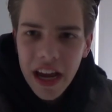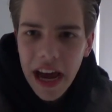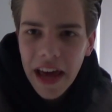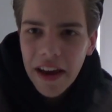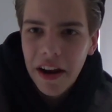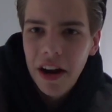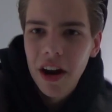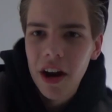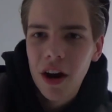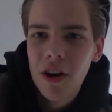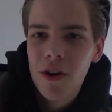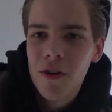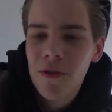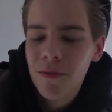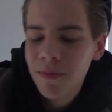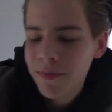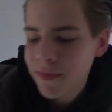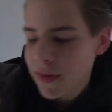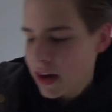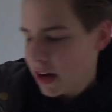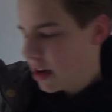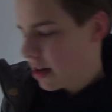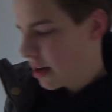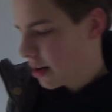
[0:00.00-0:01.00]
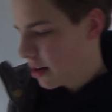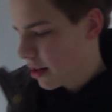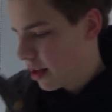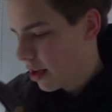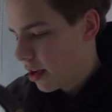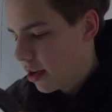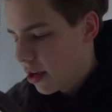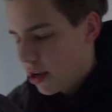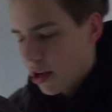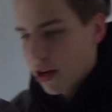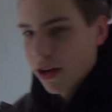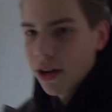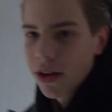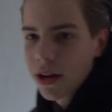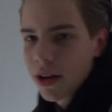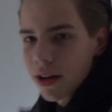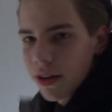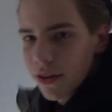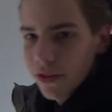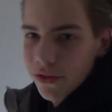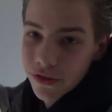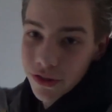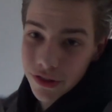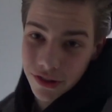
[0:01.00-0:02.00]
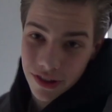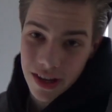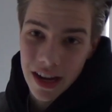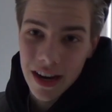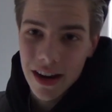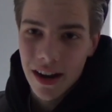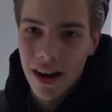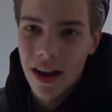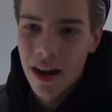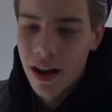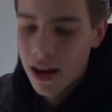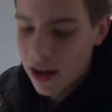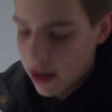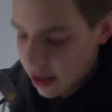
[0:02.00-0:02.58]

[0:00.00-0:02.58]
got home. Just gonna